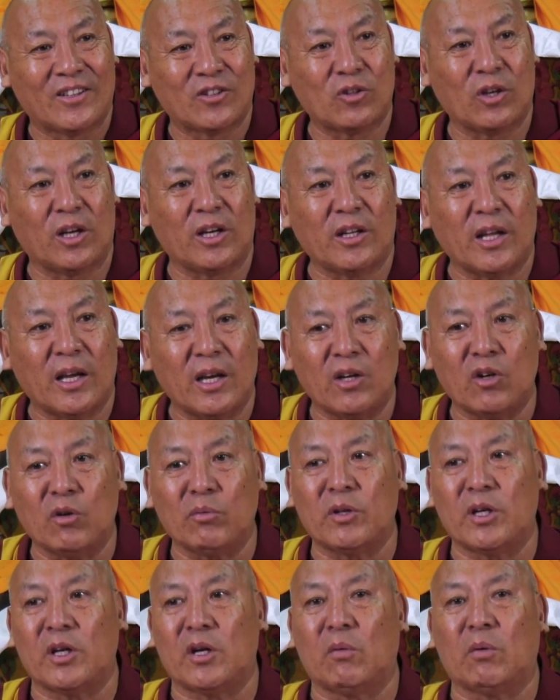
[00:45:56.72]
So at the end
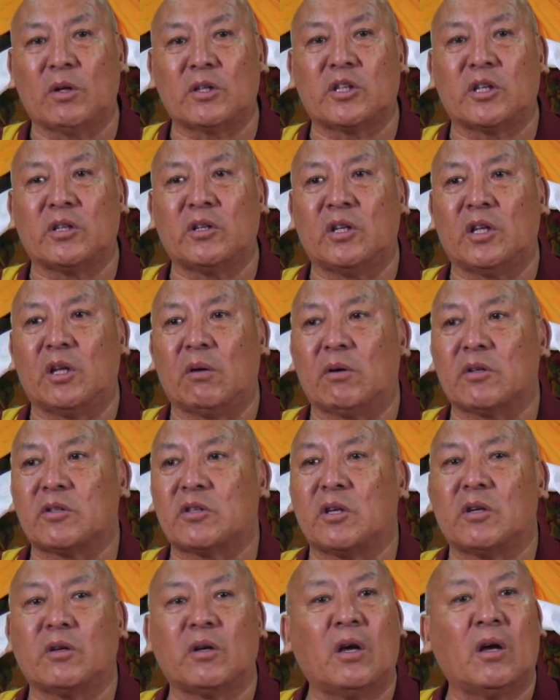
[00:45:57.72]
of the day, what Shantideva was
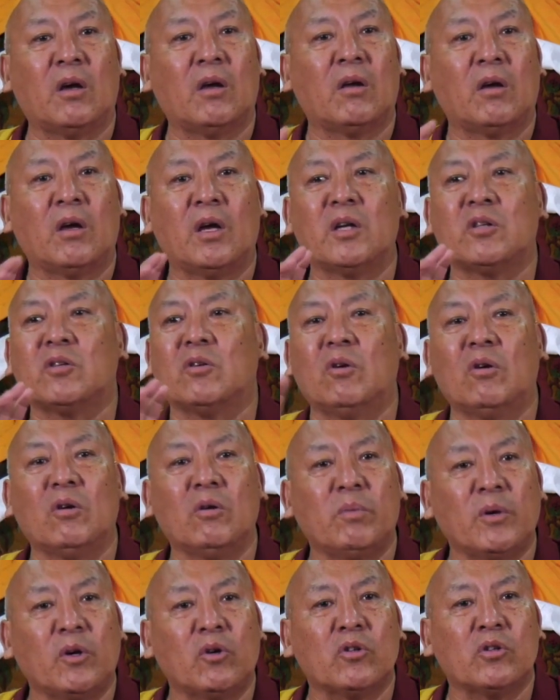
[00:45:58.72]
saying, it's
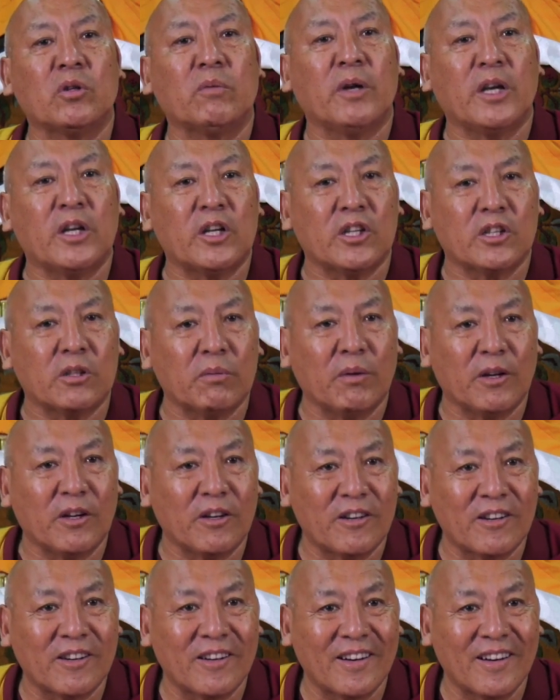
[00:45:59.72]
all because of
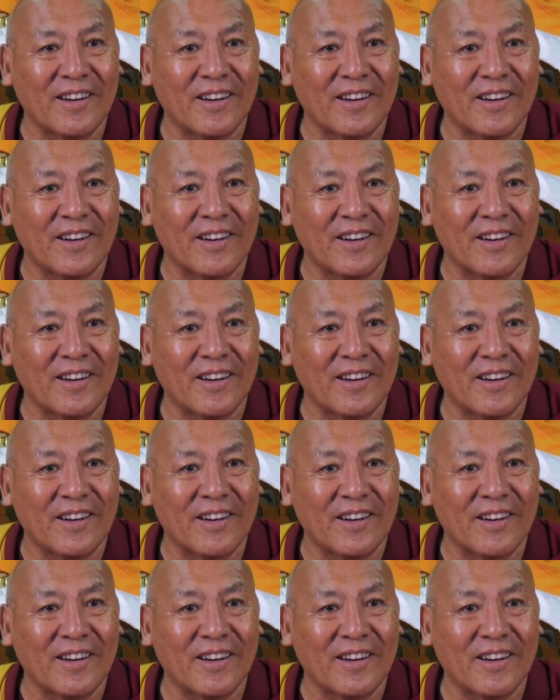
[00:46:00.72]
attachment.